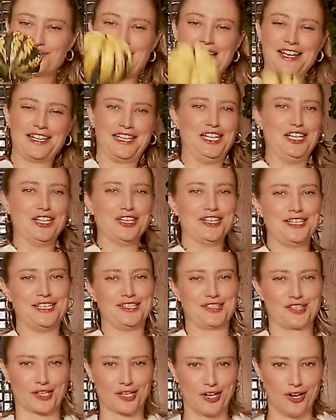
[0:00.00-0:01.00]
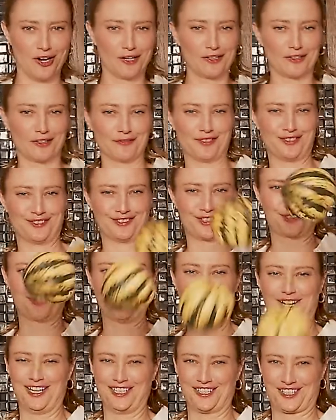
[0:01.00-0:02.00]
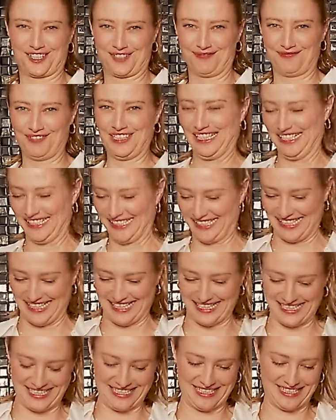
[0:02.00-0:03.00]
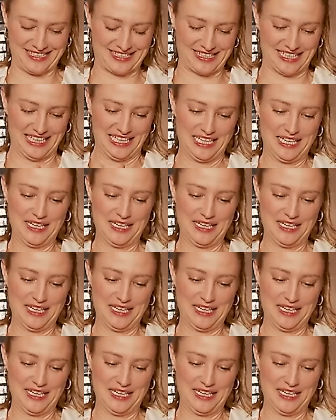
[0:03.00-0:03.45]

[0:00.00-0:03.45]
right here is a carnival squash because it is